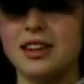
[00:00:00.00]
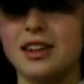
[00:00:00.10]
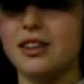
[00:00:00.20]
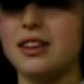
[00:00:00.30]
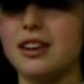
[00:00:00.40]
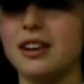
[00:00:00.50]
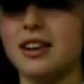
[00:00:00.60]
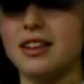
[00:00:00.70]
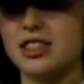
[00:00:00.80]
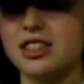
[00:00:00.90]
You know, and
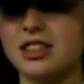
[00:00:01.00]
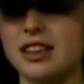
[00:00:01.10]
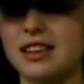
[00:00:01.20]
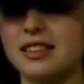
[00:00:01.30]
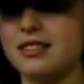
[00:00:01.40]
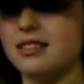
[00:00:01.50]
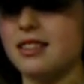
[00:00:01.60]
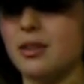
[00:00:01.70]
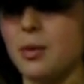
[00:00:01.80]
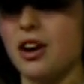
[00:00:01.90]
it's just like,
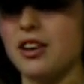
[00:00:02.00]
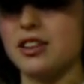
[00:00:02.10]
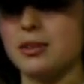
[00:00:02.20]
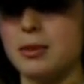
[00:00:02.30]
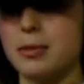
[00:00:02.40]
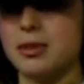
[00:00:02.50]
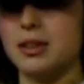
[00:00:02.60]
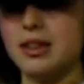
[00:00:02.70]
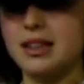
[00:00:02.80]
where are these people?